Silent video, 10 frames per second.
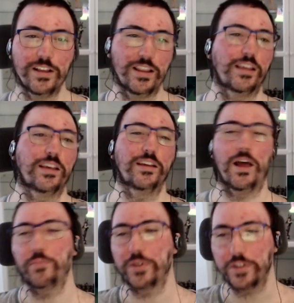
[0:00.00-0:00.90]
Like,
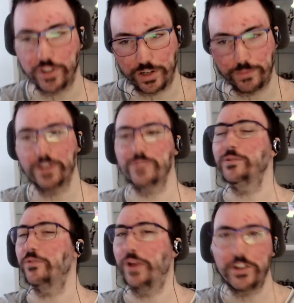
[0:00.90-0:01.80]
I'm pretty sure there must be
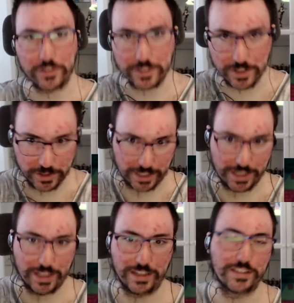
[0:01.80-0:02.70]
racial slurs
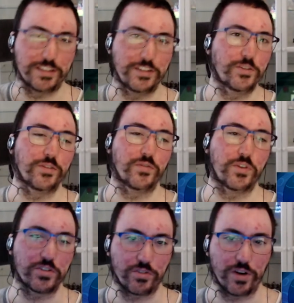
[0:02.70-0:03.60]
in this
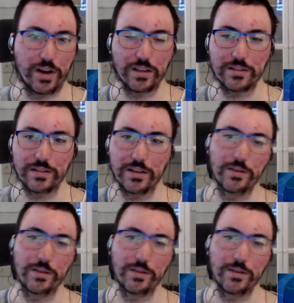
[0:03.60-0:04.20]
universe, right?